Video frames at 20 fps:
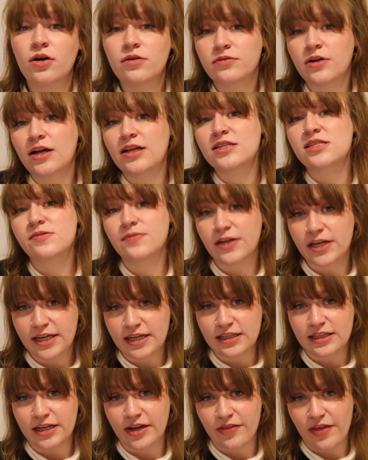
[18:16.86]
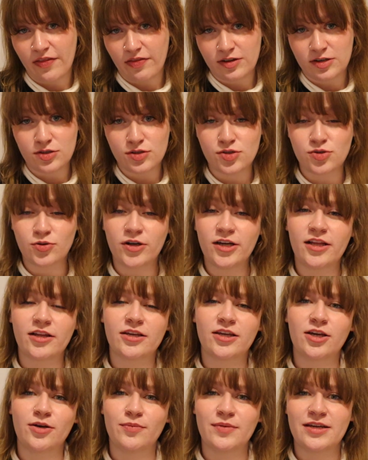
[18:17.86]
Overall, it's very clear that the Destroy All
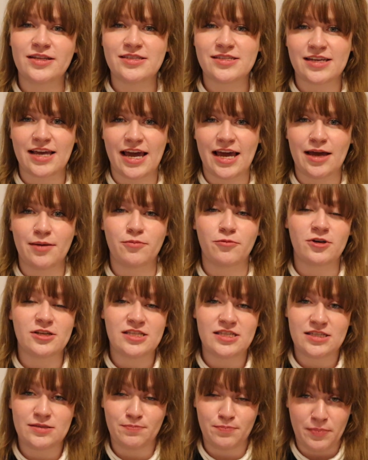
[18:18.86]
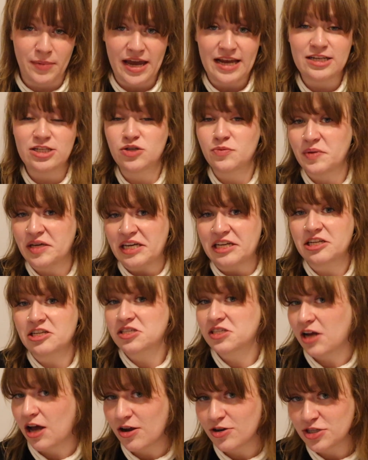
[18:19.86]
Humans game was made to be
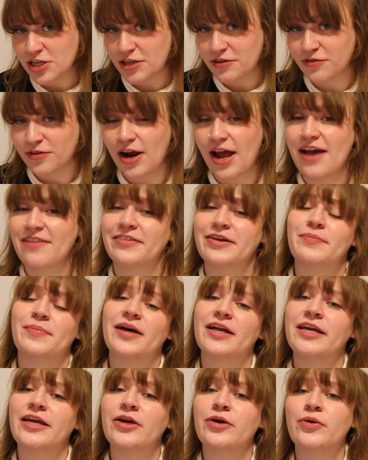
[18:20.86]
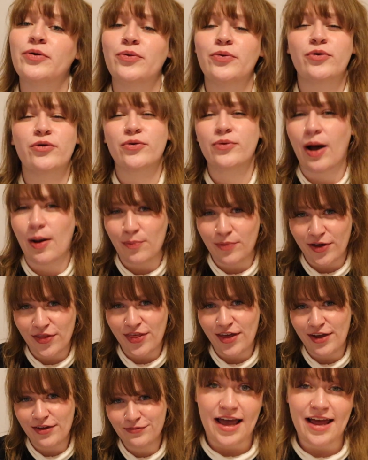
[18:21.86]
nostalgic for everybody who grew up
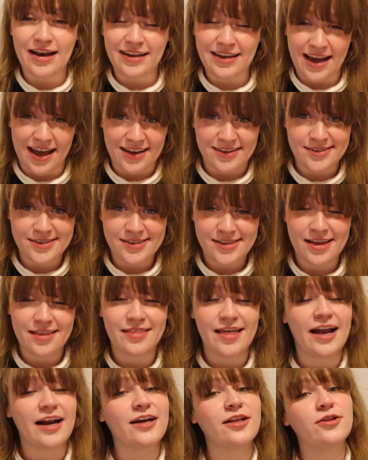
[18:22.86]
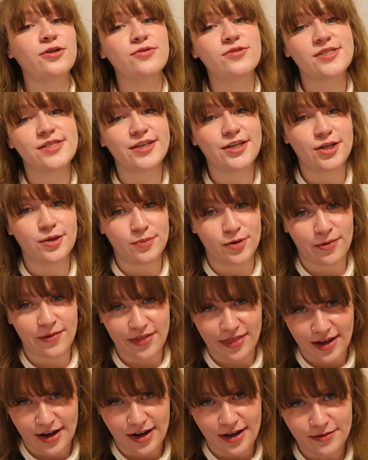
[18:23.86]
with it. And yes, that includes the humor
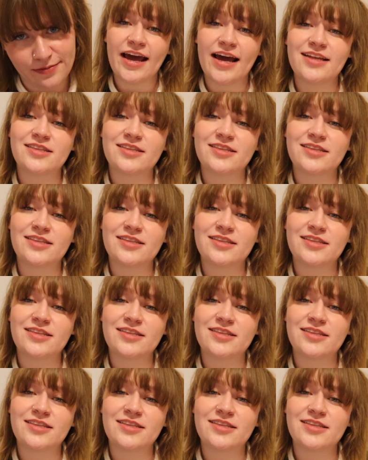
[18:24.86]
within it.